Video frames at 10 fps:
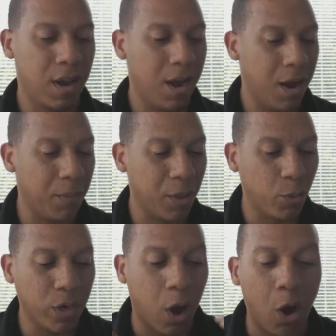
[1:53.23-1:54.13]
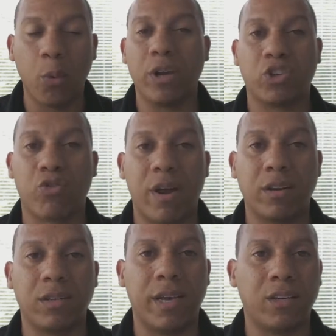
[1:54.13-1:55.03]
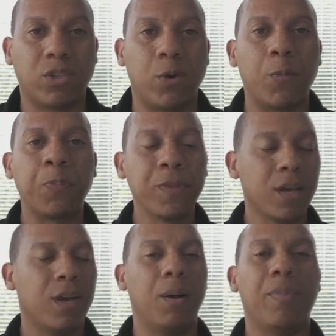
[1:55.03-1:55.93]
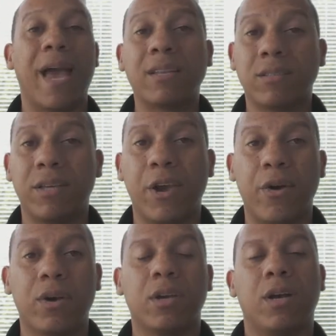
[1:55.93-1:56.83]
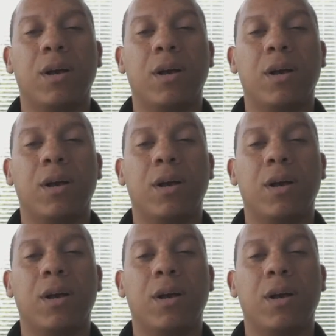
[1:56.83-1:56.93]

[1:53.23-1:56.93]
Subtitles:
that we always try to take. So that's there.